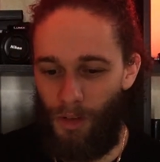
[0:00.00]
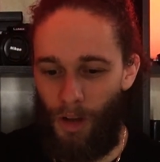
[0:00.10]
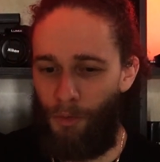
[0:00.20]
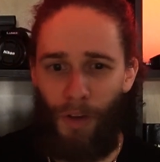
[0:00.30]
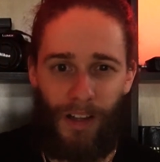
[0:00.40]

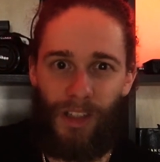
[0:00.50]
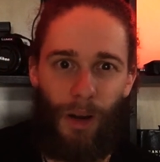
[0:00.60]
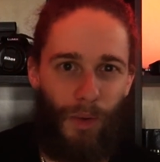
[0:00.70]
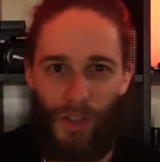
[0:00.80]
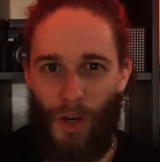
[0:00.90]
effects
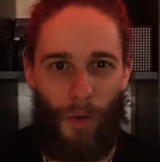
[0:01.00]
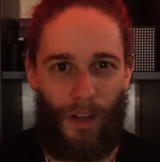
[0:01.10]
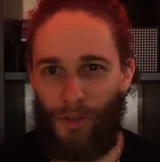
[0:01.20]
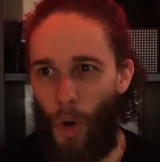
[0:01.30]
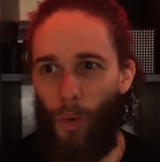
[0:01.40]
I was
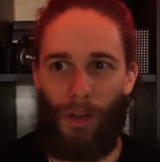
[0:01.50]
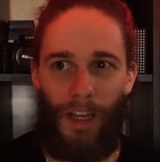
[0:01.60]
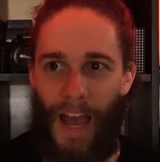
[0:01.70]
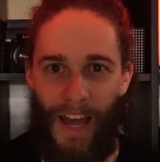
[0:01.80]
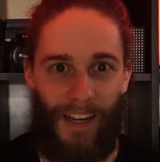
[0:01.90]
doing
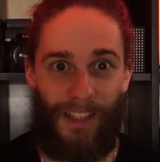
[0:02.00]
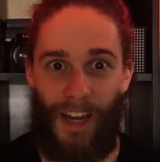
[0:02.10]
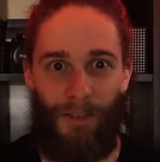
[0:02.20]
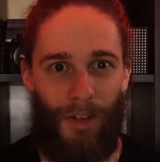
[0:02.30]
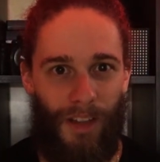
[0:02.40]
totally added to
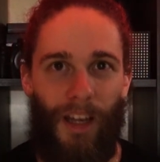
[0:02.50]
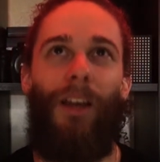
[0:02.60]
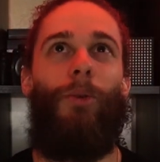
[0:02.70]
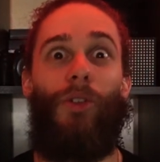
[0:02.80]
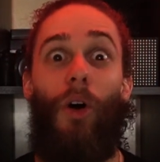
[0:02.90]
everything and
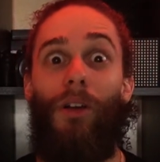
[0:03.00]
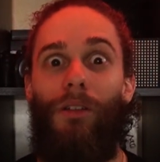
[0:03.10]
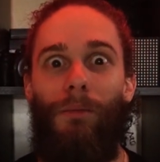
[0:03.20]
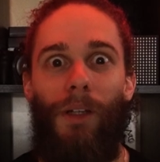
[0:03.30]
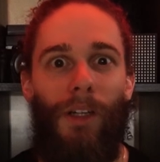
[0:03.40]
it was
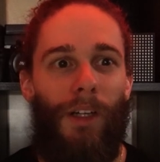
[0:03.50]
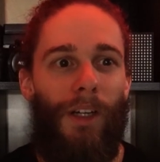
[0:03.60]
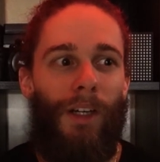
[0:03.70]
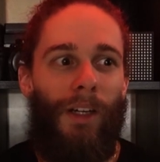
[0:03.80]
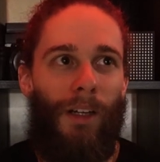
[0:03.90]
awesome.
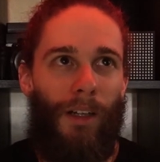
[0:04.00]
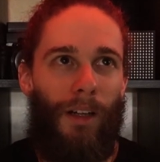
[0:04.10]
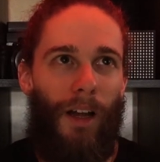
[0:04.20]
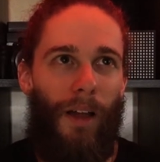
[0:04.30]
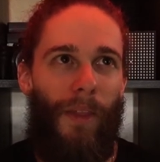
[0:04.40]

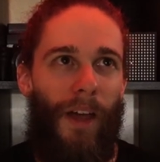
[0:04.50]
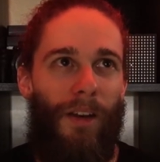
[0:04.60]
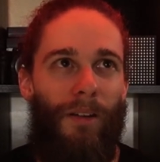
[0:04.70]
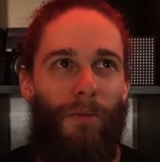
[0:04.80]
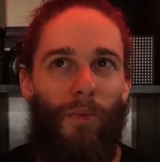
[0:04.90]
And
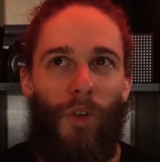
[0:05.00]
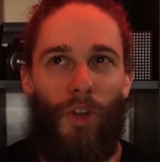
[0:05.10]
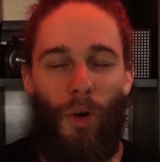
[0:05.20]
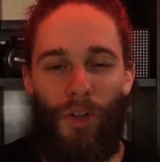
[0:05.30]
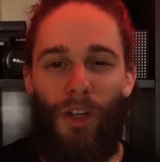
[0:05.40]
then you
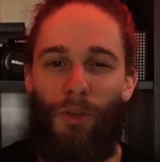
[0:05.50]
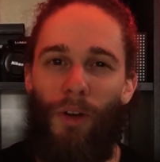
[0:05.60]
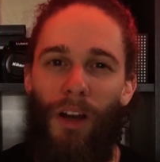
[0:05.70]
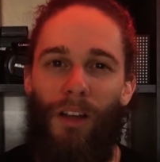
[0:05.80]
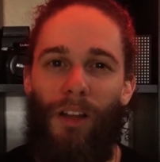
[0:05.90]
show it to your
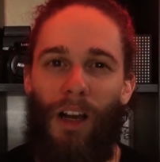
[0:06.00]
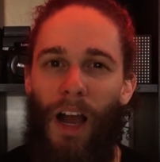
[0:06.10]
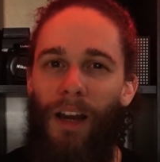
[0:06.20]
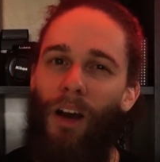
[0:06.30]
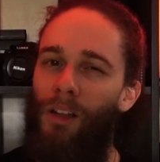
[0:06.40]
friend and they're
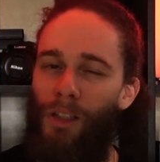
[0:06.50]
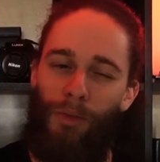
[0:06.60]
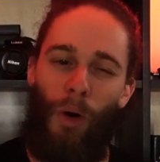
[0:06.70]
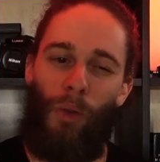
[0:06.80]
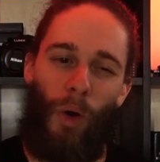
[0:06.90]
kind of on their
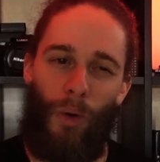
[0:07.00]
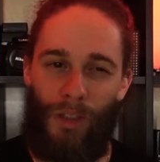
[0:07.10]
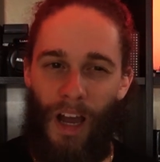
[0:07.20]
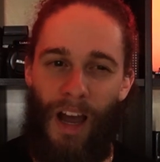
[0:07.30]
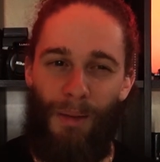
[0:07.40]
phone the whole
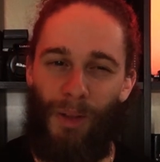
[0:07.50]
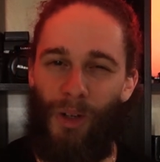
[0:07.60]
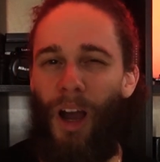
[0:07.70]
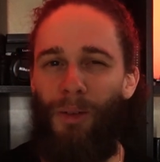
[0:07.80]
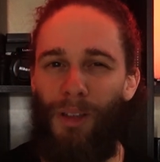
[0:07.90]
time and they're
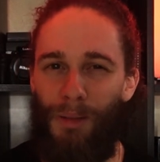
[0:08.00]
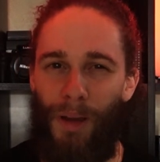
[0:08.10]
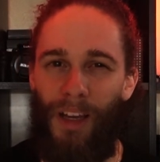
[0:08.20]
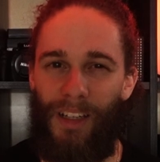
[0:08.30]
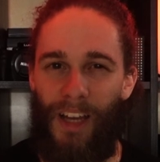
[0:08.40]
not really
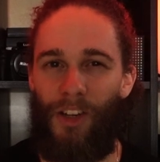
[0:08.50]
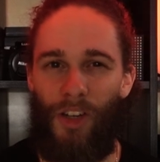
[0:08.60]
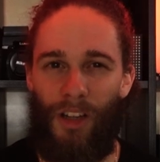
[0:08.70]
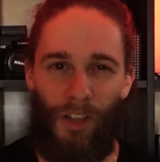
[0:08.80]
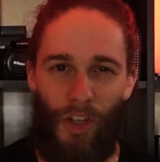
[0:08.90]
paying
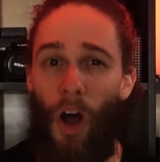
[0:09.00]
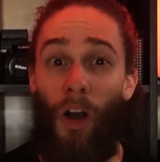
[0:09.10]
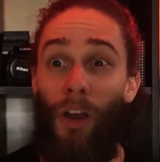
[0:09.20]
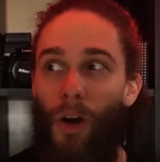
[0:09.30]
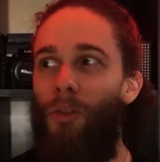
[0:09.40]
attention and they're
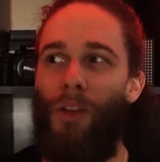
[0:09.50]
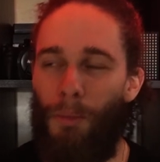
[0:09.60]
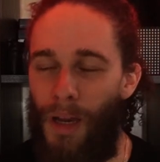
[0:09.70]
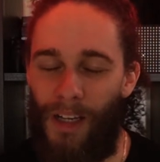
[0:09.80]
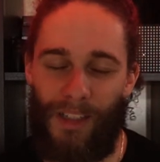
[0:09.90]
talking over the
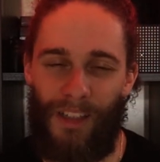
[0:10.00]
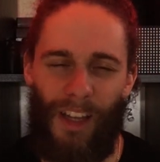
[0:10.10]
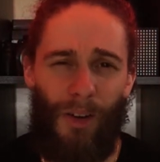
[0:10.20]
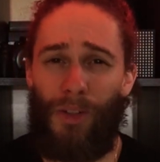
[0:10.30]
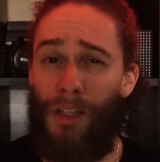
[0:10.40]
mix and
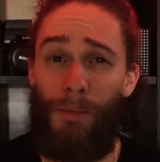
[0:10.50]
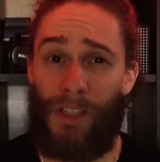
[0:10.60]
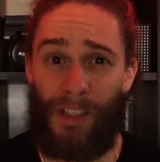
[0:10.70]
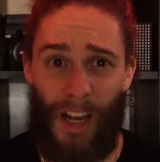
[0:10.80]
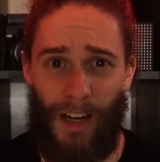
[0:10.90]
they don't seem
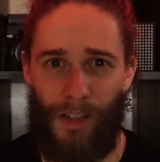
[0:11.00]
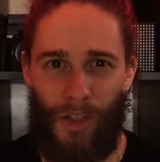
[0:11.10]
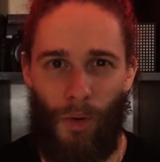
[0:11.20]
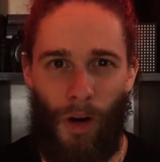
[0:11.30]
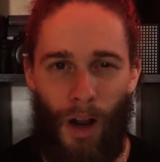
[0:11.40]
as excited
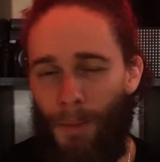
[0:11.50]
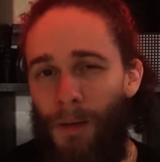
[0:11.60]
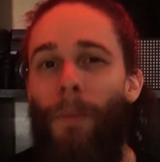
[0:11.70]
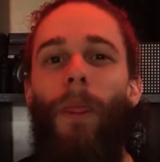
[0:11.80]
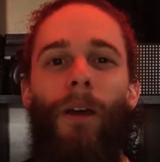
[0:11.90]
as you are. I
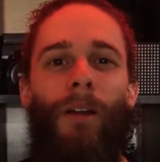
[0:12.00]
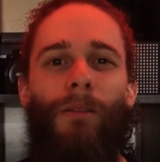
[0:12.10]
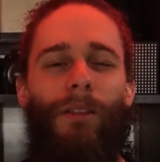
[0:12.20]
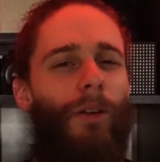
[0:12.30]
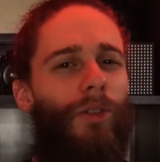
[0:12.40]
mean,
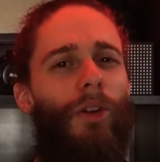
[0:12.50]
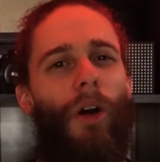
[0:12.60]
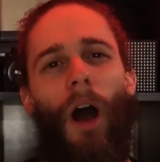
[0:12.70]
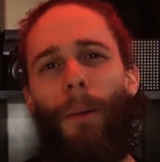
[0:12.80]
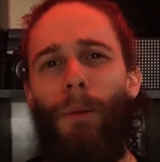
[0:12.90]
they'll still
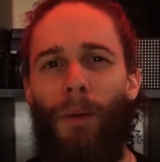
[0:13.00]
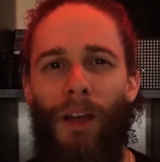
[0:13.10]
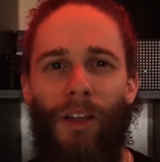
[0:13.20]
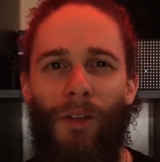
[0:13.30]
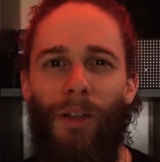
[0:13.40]

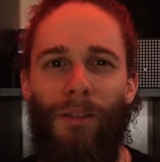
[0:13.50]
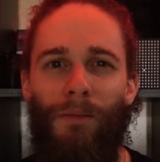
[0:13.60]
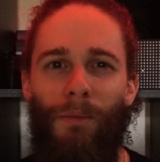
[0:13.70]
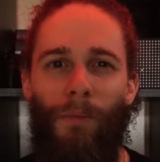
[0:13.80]
compliment you and